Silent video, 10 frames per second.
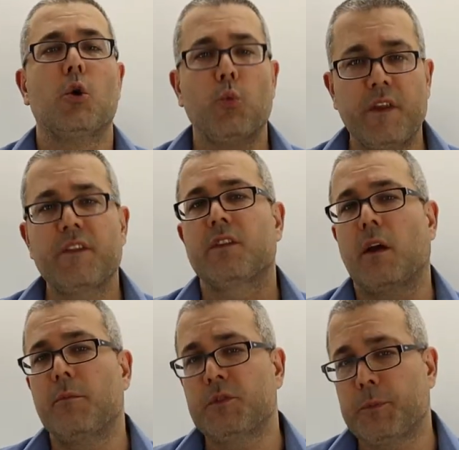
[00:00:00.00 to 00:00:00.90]
with
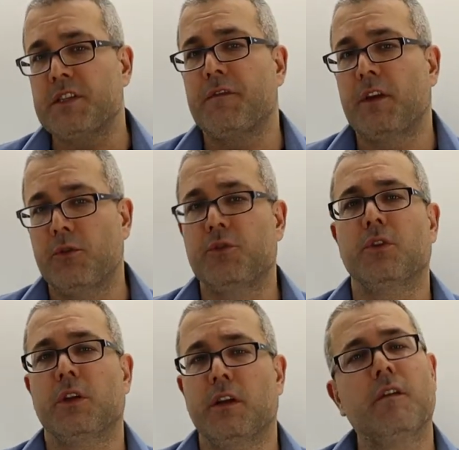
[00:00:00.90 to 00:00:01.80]
some specific
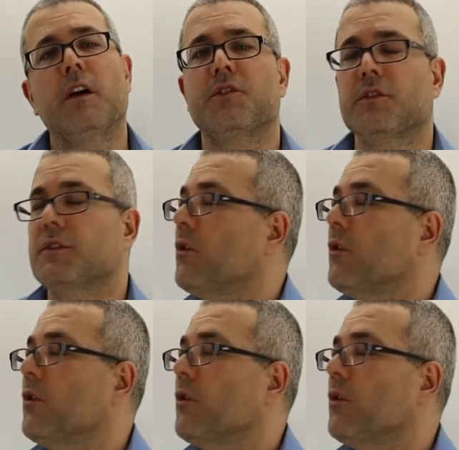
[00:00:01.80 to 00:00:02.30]
utility functions.